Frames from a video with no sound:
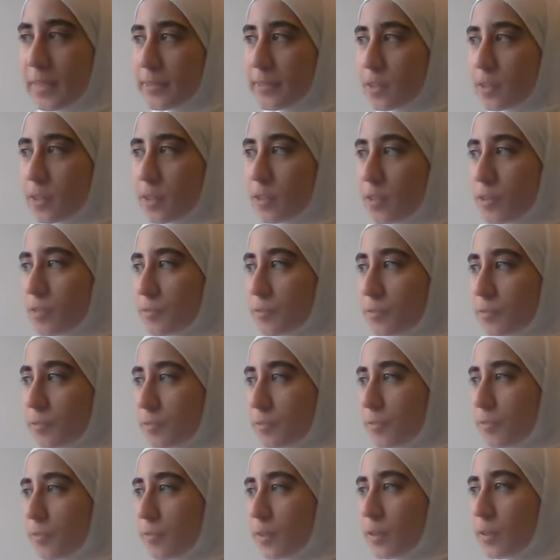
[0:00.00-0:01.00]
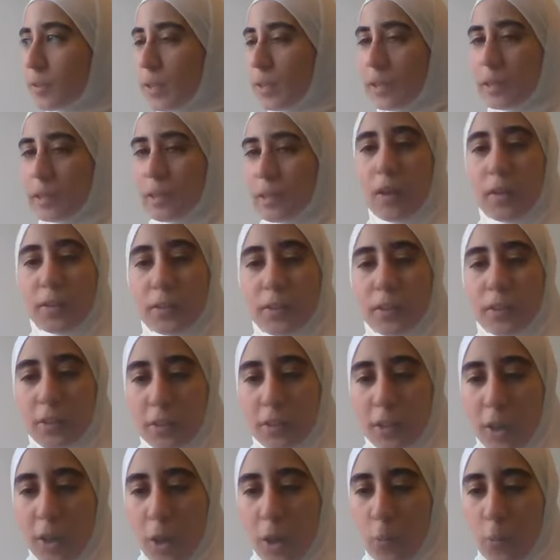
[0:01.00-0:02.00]
the days of Laylatul
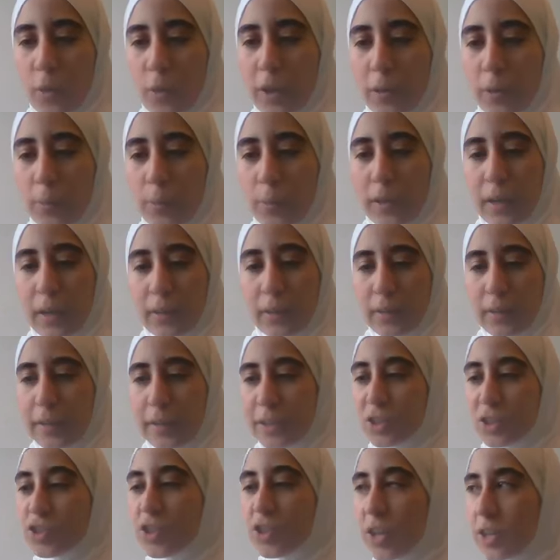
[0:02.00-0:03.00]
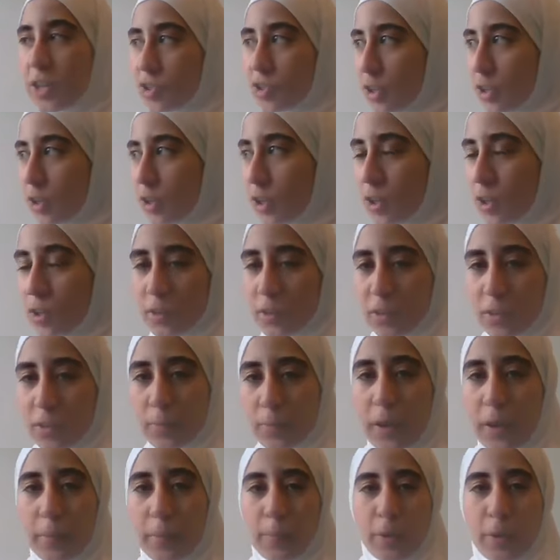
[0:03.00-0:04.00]
Qadr, where we can like change our
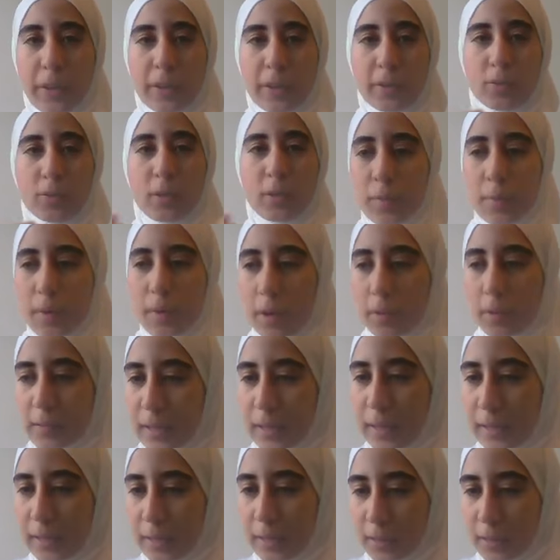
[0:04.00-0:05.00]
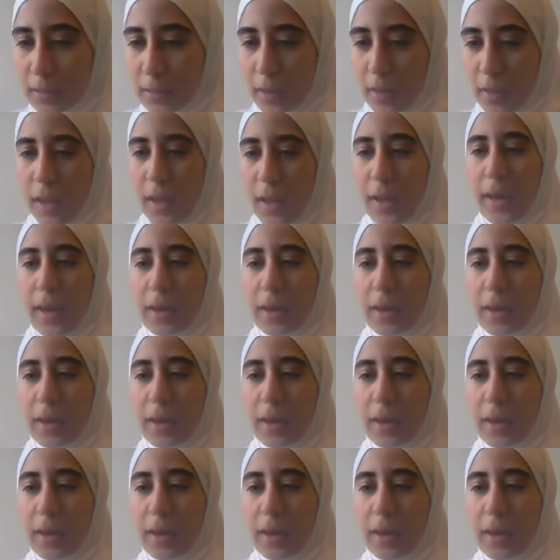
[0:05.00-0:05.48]
qadr by praying to Allah subhanahu wa ta'ala,